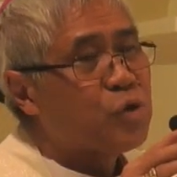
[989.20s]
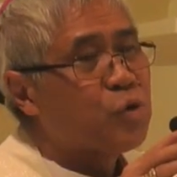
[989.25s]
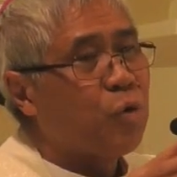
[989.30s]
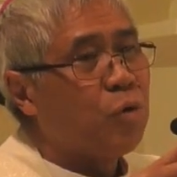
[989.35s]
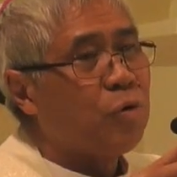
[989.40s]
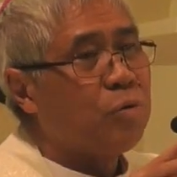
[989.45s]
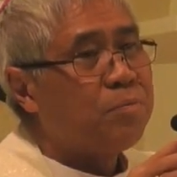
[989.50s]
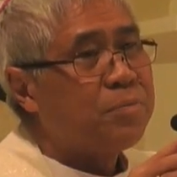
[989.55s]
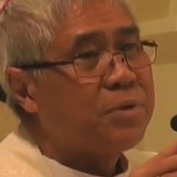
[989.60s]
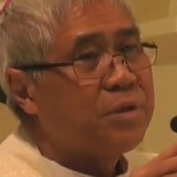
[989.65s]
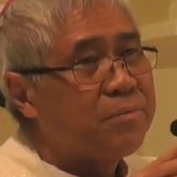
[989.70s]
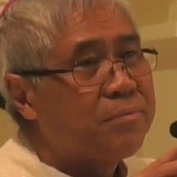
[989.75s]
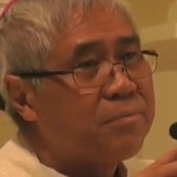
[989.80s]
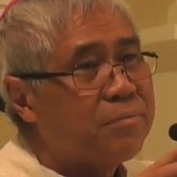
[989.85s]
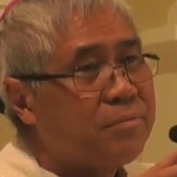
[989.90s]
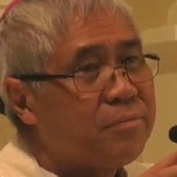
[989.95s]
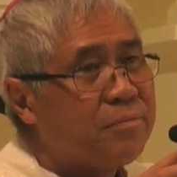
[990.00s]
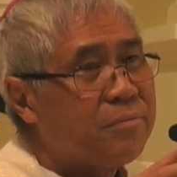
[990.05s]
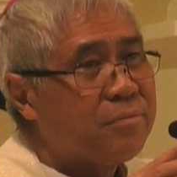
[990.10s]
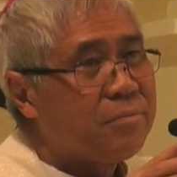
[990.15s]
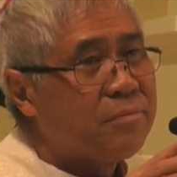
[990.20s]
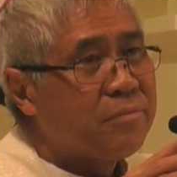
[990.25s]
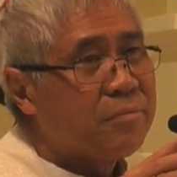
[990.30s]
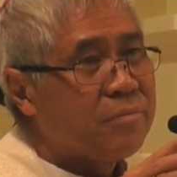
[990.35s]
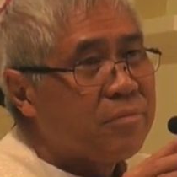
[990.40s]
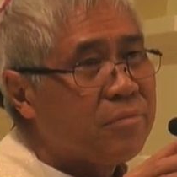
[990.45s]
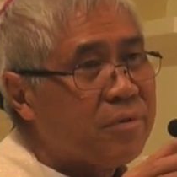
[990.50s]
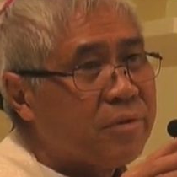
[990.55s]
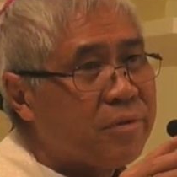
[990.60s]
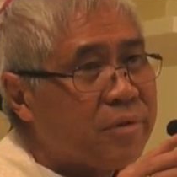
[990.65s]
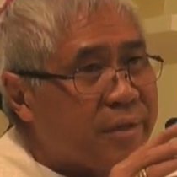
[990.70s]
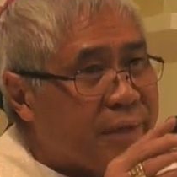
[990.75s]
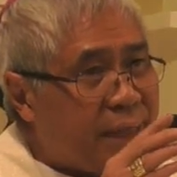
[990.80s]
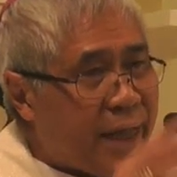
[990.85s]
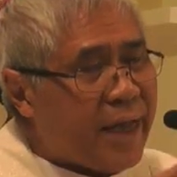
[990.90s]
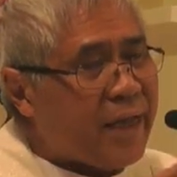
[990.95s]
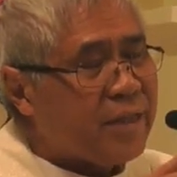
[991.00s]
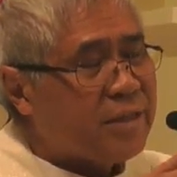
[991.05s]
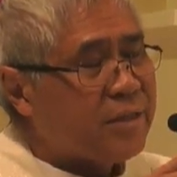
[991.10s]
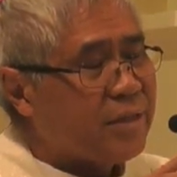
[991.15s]
us hope
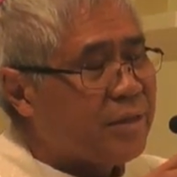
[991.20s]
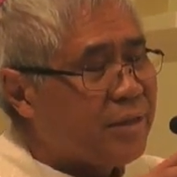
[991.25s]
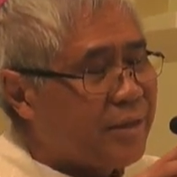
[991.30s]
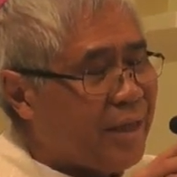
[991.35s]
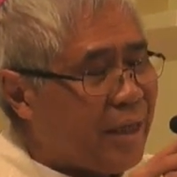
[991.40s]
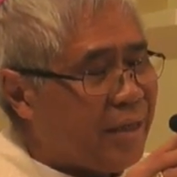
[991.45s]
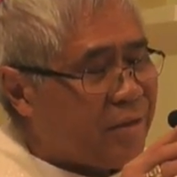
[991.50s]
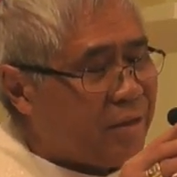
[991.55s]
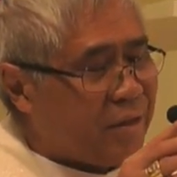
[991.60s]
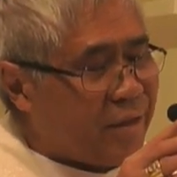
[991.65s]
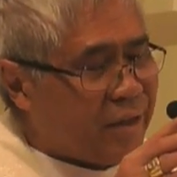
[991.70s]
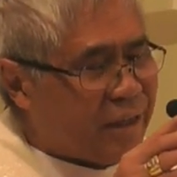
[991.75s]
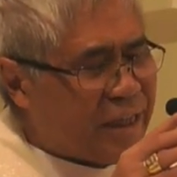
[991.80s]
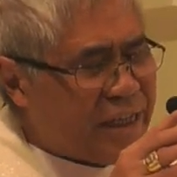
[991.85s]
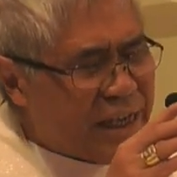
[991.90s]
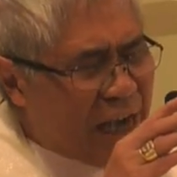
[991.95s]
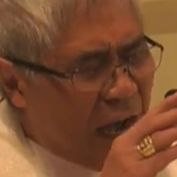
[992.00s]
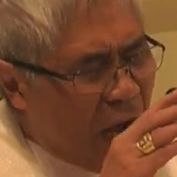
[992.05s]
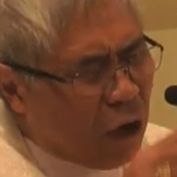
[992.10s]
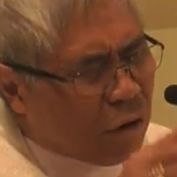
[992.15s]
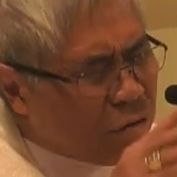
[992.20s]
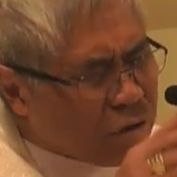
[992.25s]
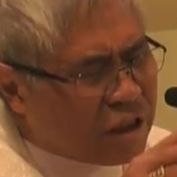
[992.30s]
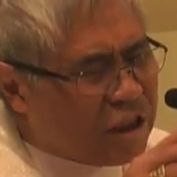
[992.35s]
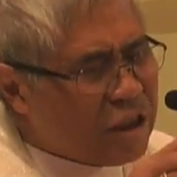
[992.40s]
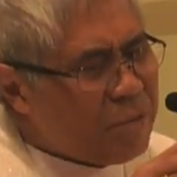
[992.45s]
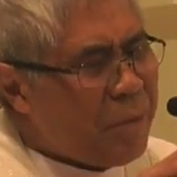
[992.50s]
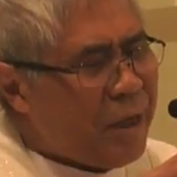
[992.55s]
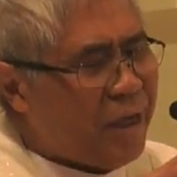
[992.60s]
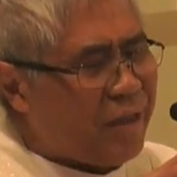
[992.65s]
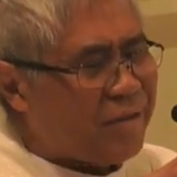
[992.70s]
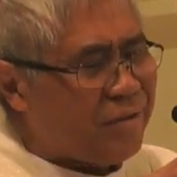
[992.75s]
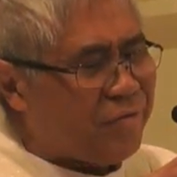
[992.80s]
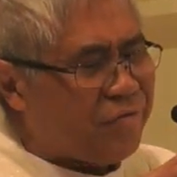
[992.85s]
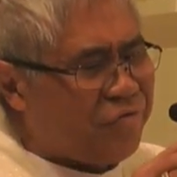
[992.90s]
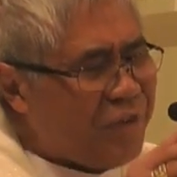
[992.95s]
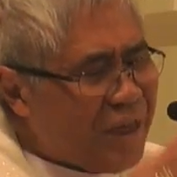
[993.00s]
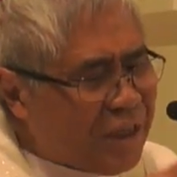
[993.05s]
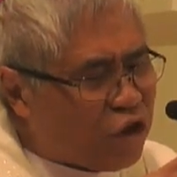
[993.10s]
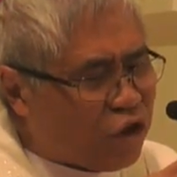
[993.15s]
that the
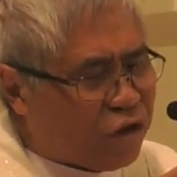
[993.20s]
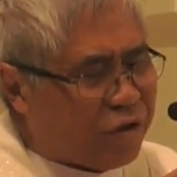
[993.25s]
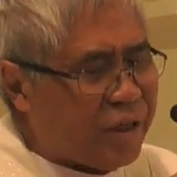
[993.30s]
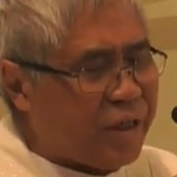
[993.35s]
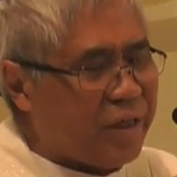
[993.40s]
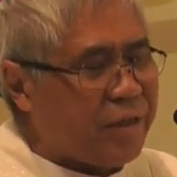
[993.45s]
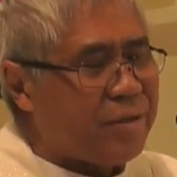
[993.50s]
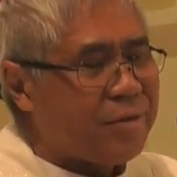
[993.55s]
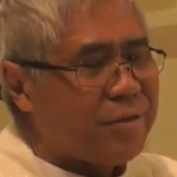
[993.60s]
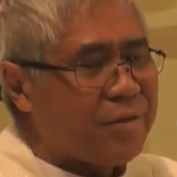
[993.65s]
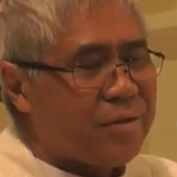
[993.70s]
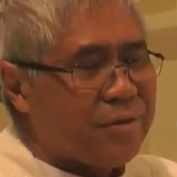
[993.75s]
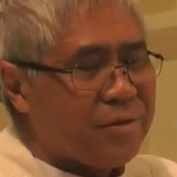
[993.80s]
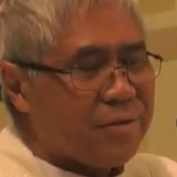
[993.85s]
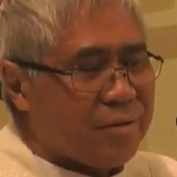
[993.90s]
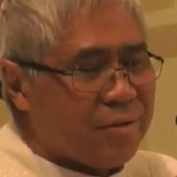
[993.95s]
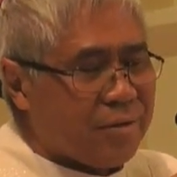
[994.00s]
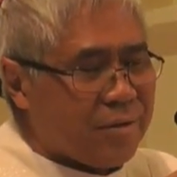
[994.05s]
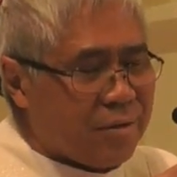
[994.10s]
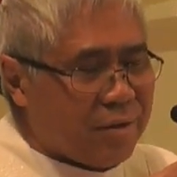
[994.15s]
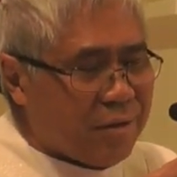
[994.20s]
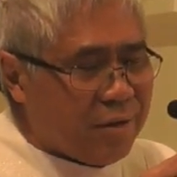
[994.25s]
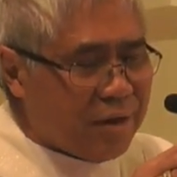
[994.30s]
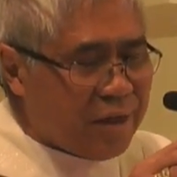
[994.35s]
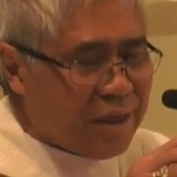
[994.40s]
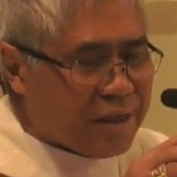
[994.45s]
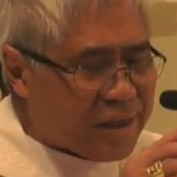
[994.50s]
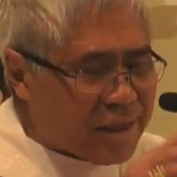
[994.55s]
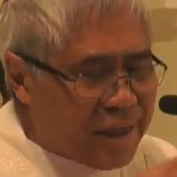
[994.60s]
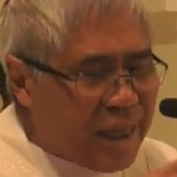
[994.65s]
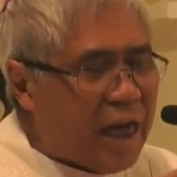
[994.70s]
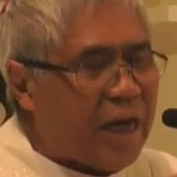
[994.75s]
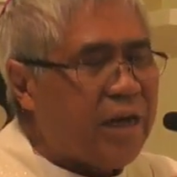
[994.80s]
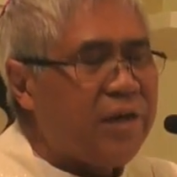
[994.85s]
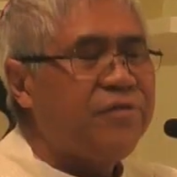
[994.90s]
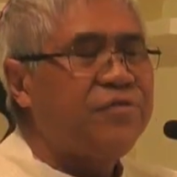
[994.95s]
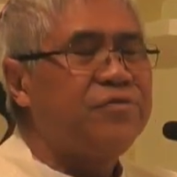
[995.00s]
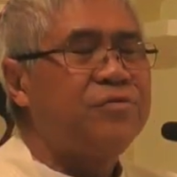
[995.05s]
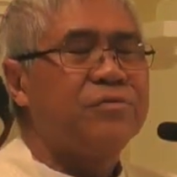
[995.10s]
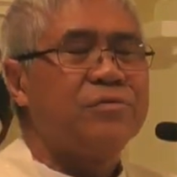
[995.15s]
ultimate victory is
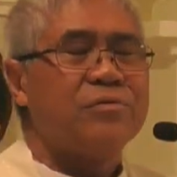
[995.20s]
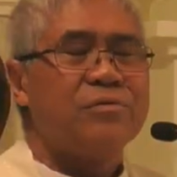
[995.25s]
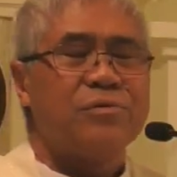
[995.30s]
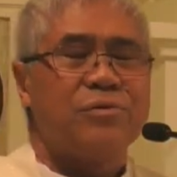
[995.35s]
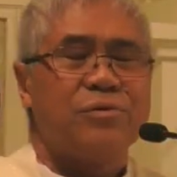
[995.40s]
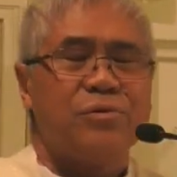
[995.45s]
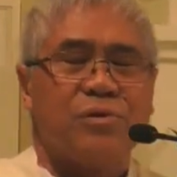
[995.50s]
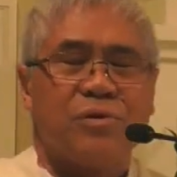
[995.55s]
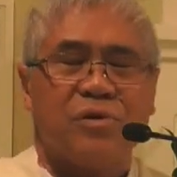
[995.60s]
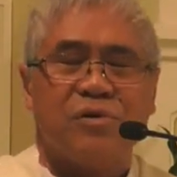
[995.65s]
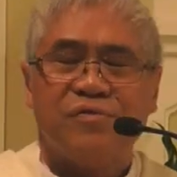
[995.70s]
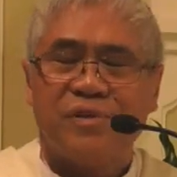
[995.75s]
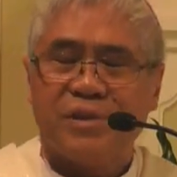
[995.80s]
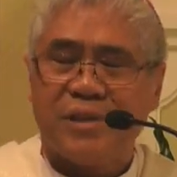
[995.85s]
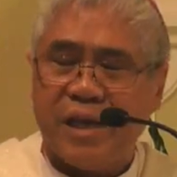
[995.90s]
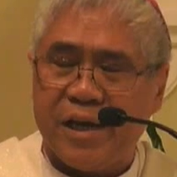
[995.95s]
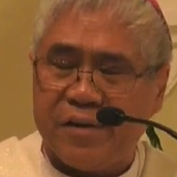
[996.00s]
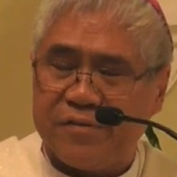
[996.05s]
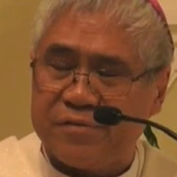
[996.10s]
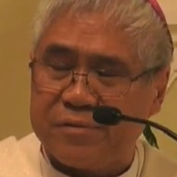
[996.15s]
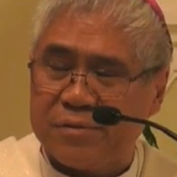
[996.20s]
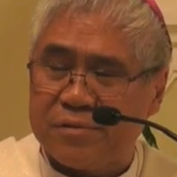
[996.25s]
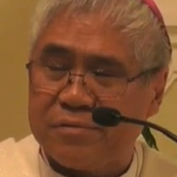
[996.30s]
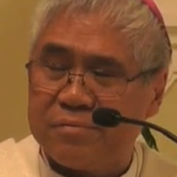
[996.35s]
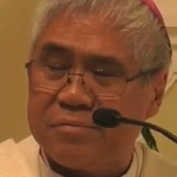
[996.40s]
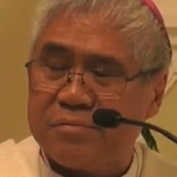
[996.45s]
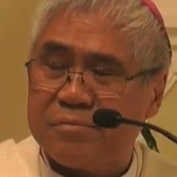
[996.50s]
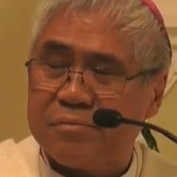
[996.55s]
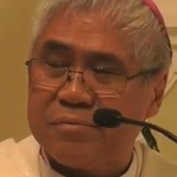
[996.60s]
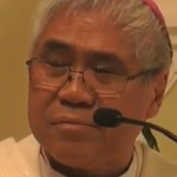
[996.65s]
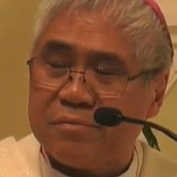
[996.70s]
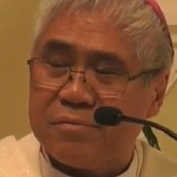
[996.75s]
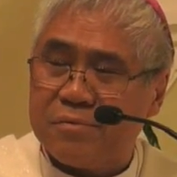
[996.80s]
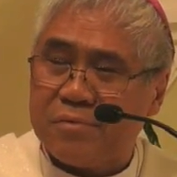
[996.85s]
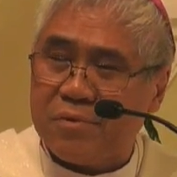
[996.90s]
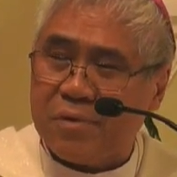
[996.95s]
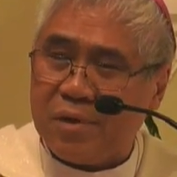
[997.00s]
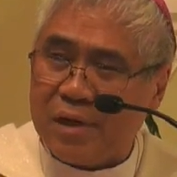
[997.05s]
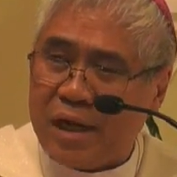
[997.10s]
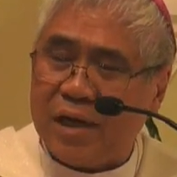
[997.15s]
life over death,
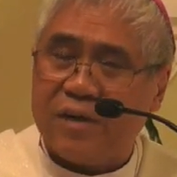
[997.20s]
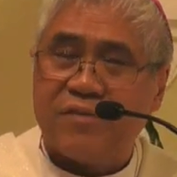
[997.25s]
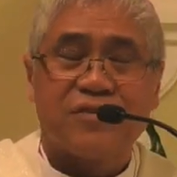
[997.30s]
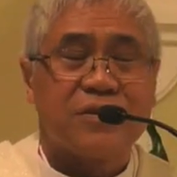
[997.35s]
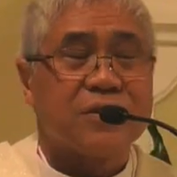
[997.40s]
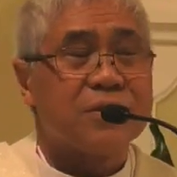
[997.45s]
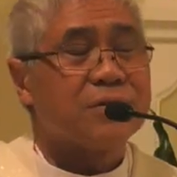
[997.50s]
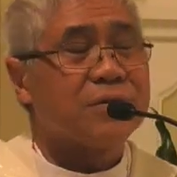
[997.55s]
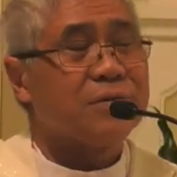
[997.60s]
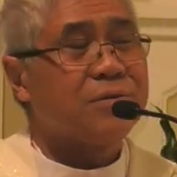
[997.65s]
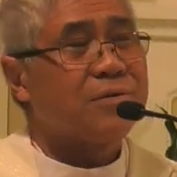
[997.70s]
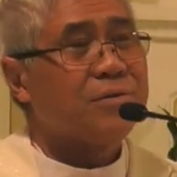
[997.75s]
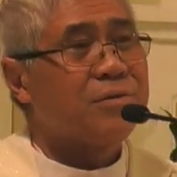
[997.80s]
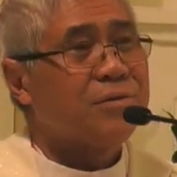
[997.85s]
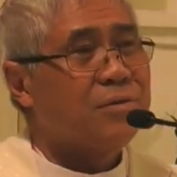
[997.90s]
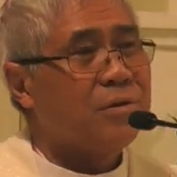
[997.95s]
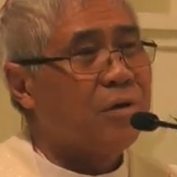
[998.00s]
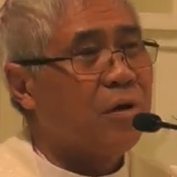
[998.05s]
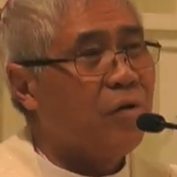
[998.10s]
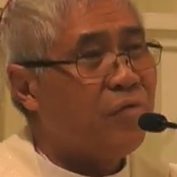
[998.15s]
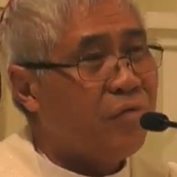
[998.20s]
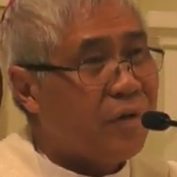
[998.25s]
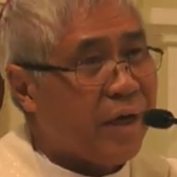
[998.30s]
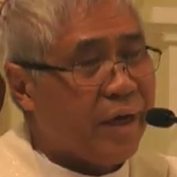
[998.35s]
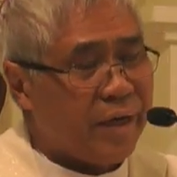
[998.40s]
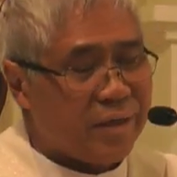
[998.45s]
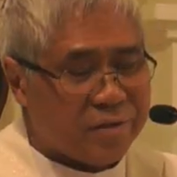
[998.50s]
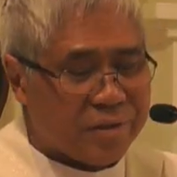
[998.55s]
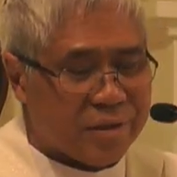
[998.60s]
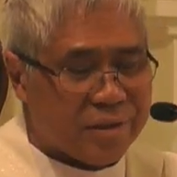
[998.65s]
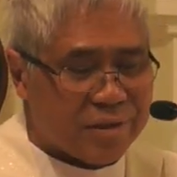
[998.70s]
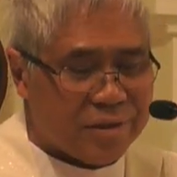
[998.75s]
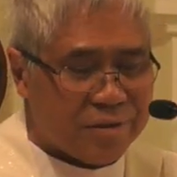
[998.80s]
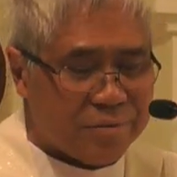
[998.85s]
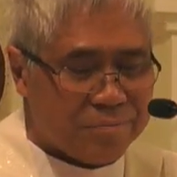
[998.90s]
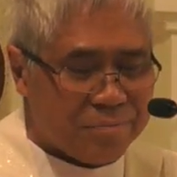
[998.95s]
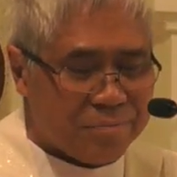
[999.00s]
love over hatred.